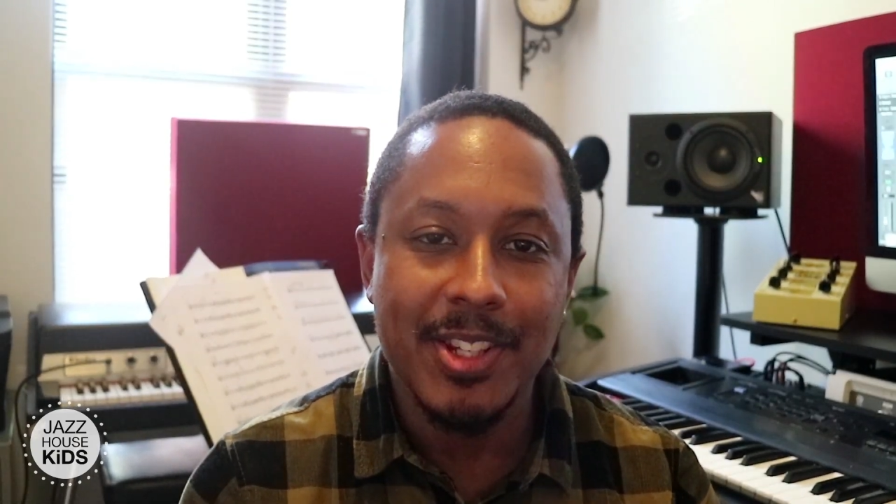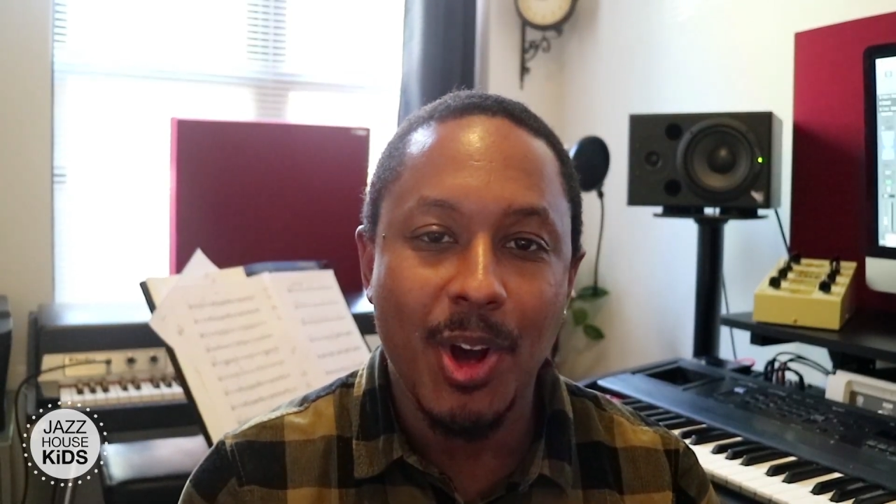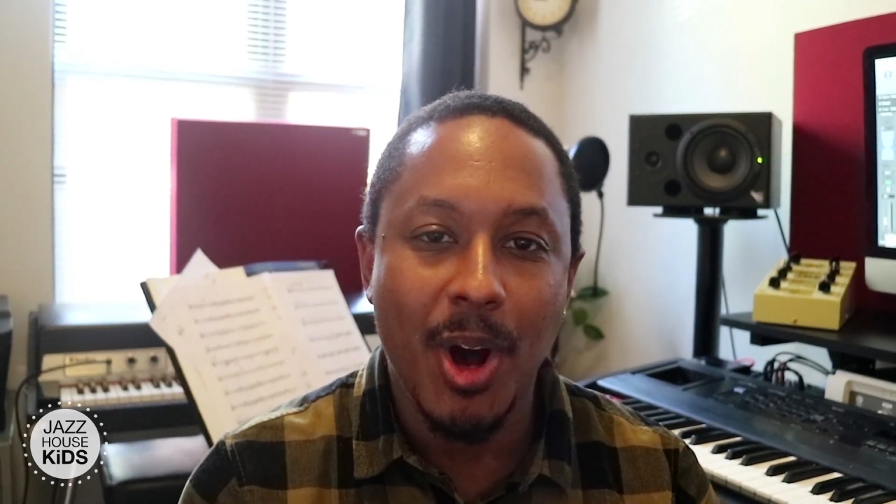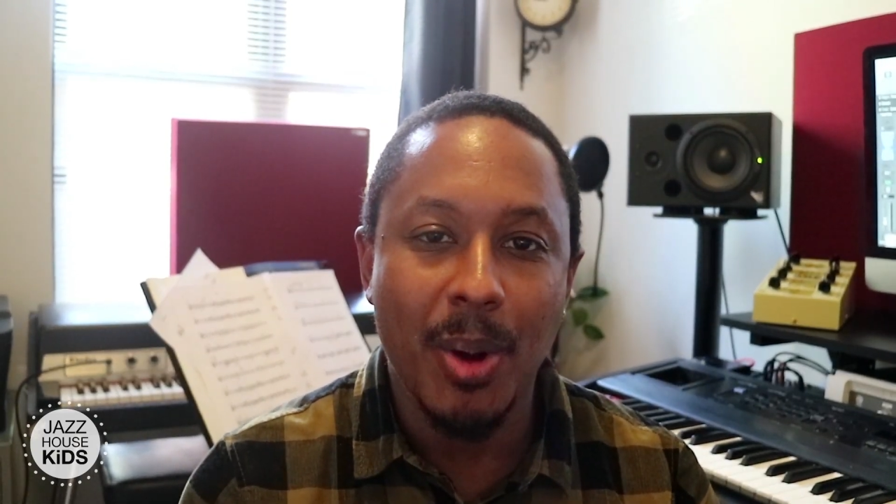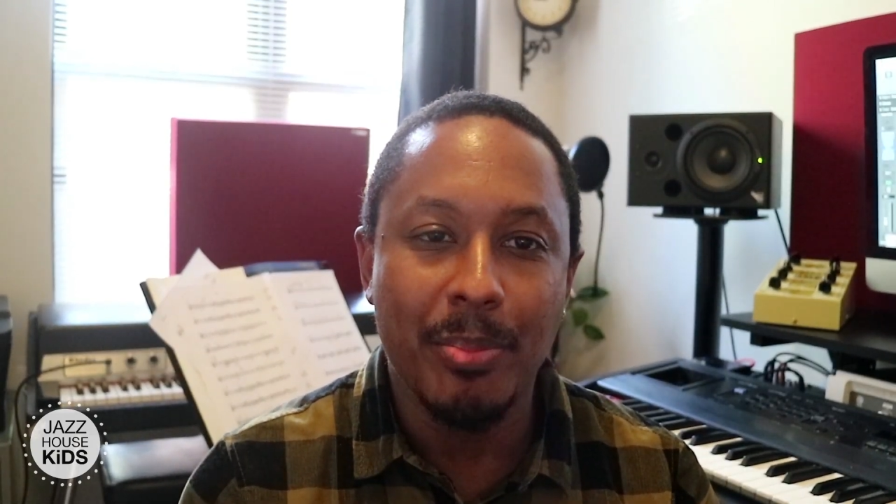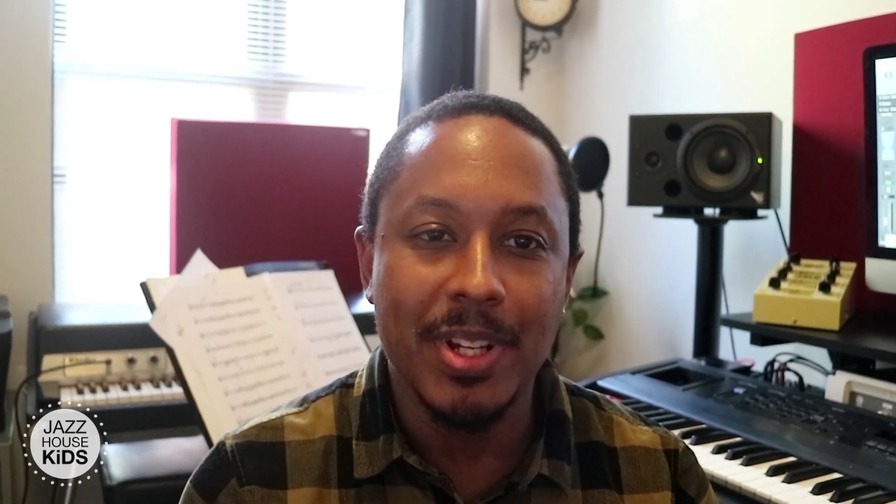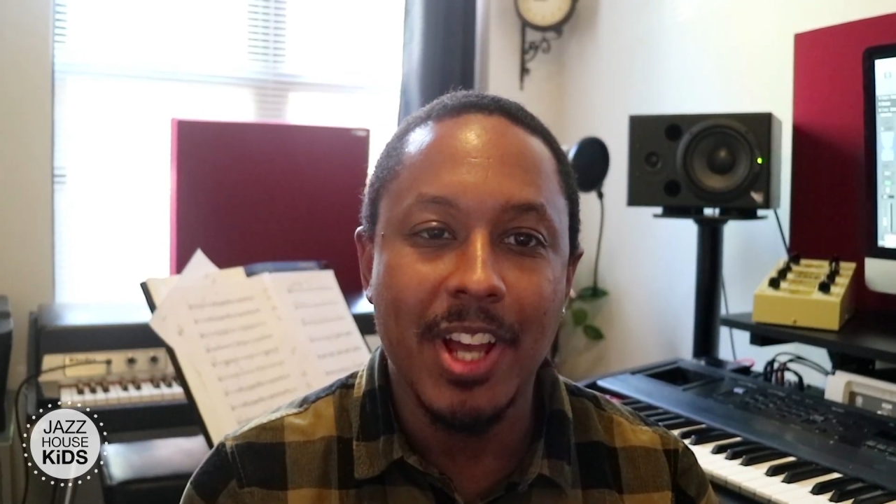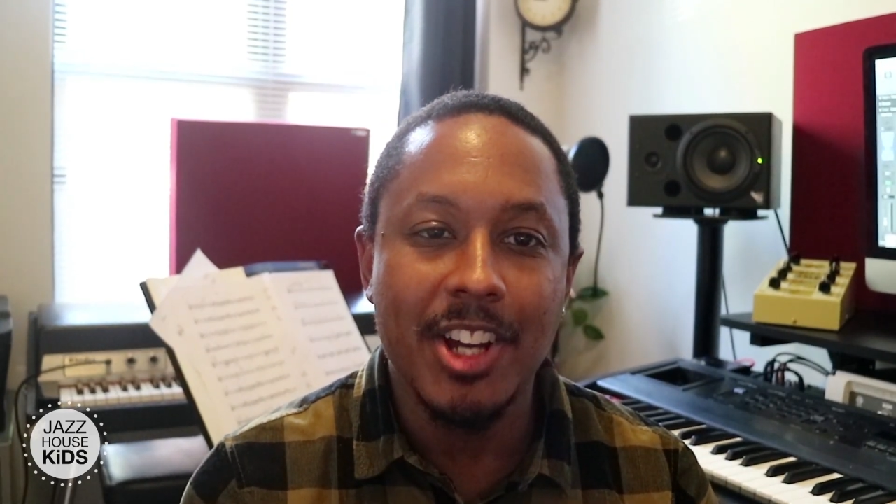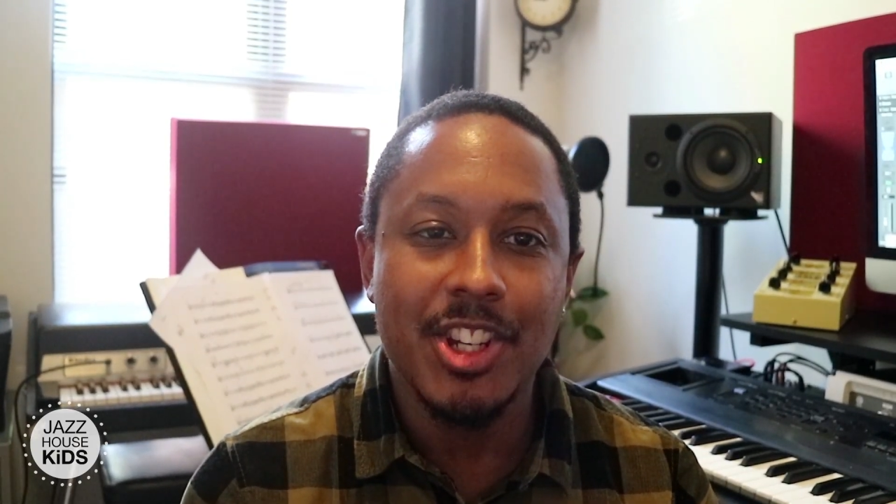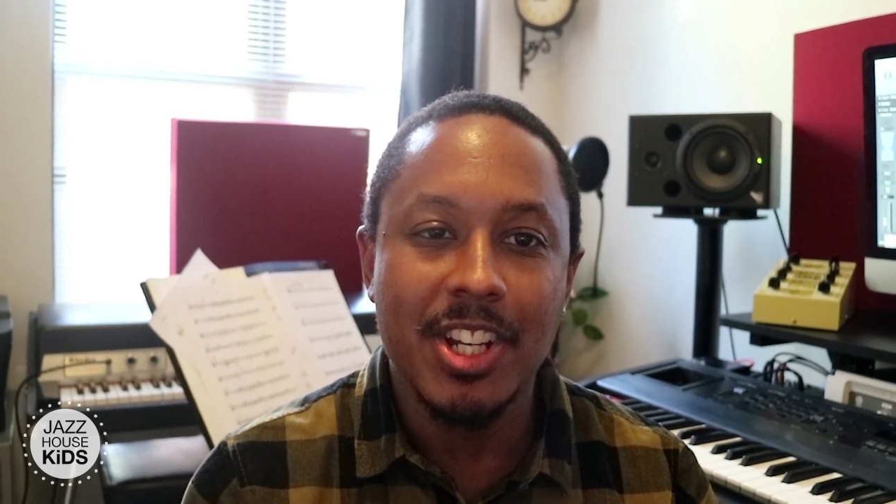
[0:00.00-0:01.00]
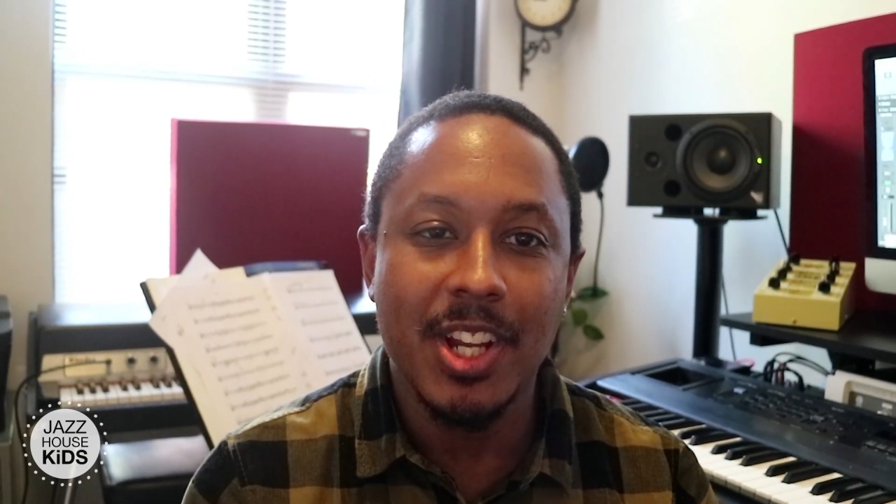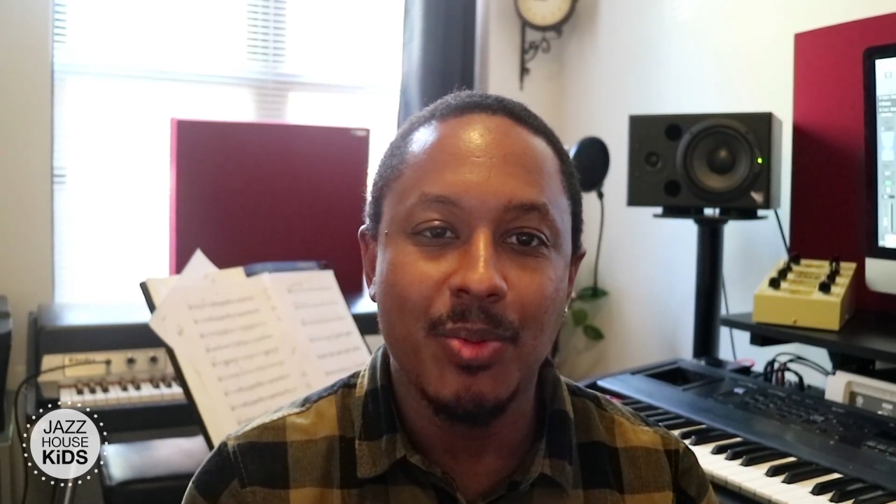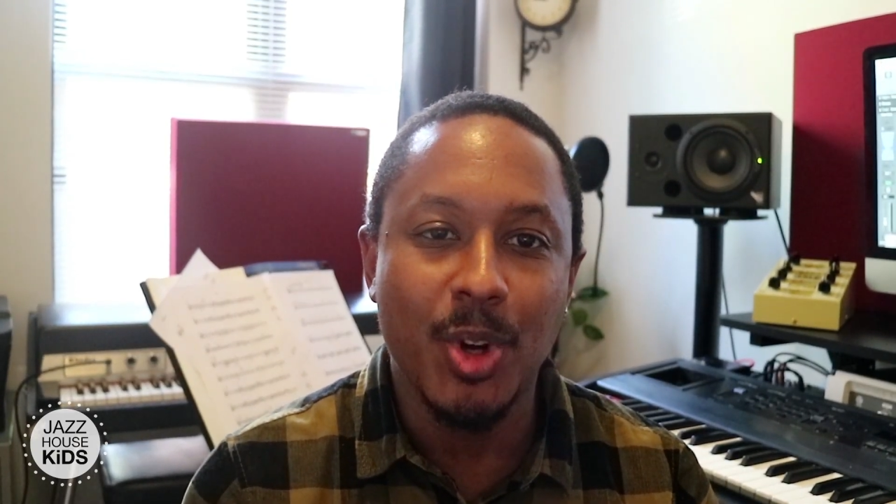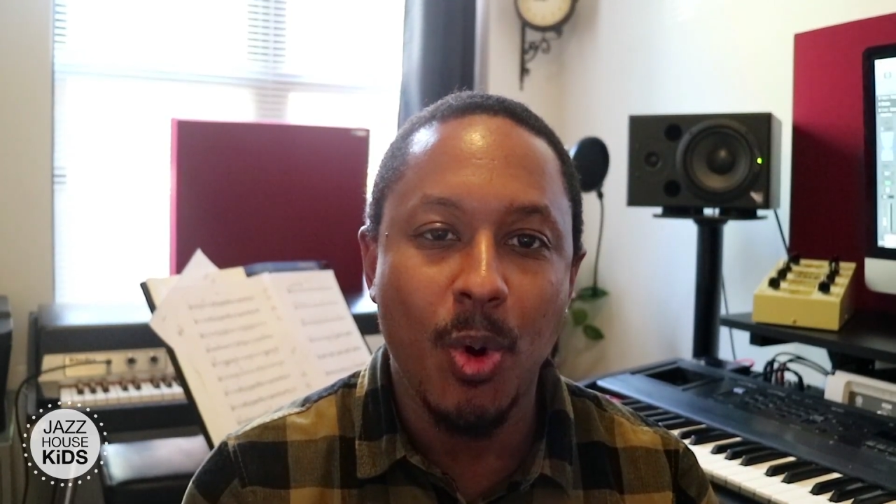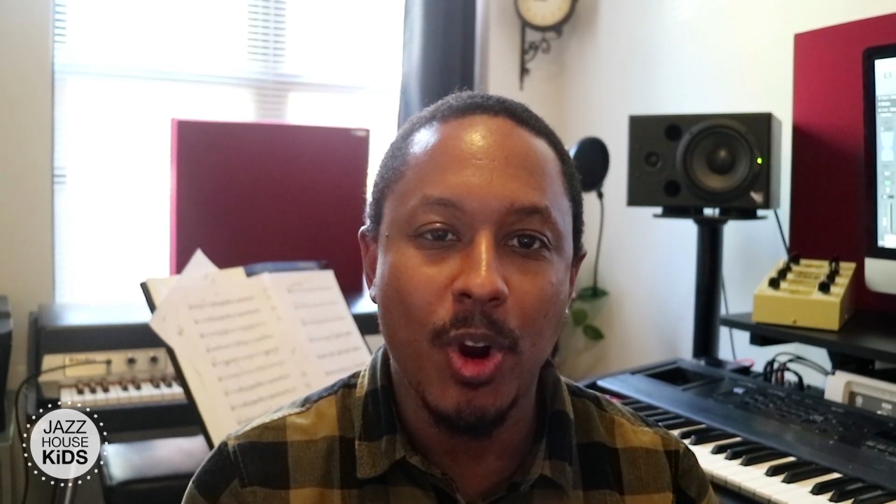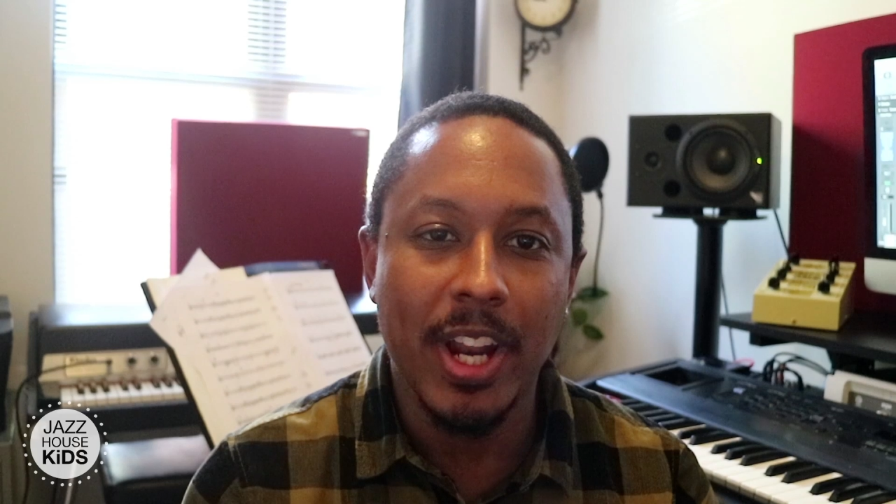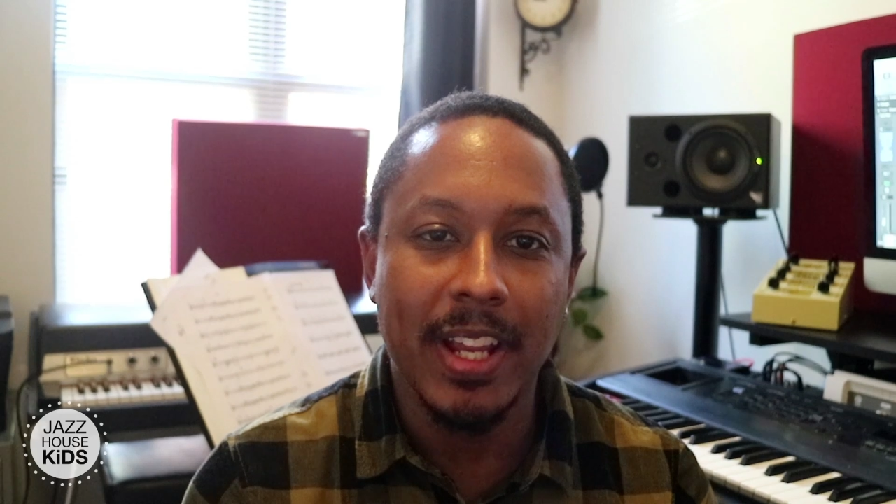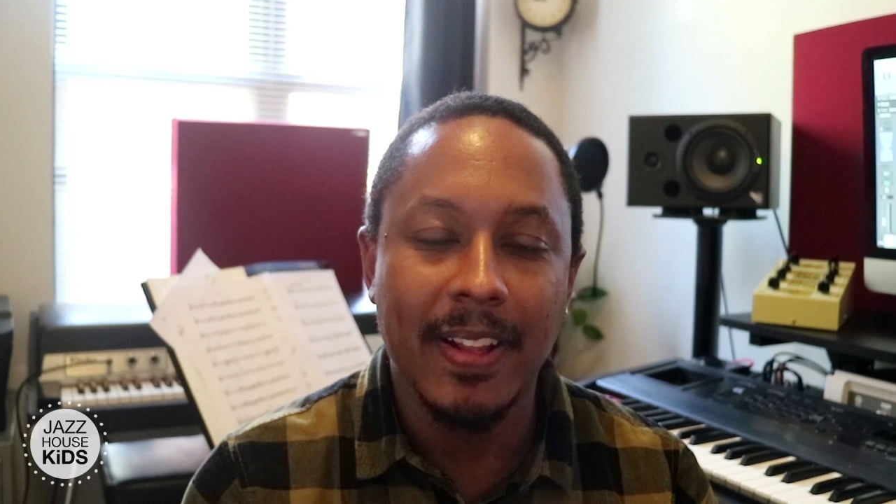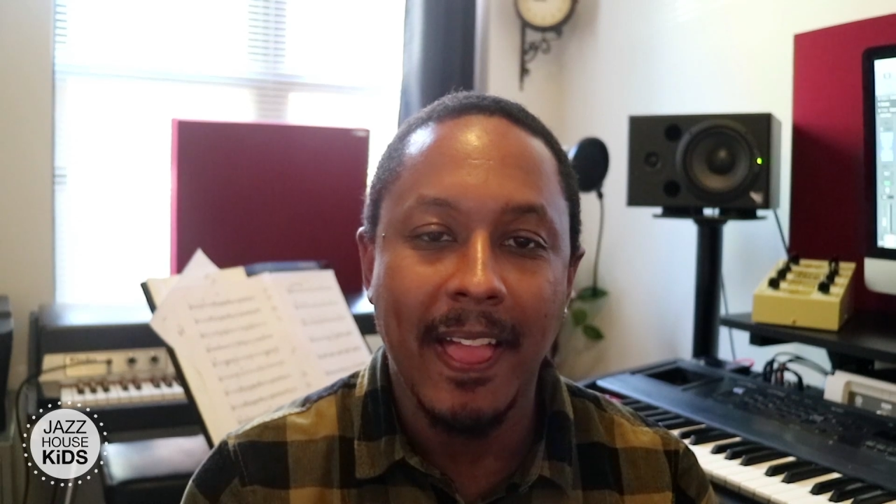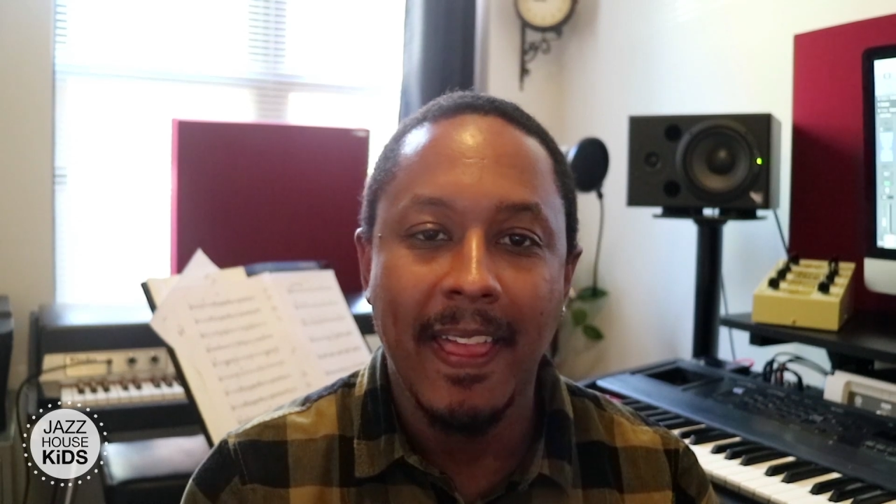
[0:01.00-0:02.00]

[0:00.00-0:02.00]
called Production and Recording,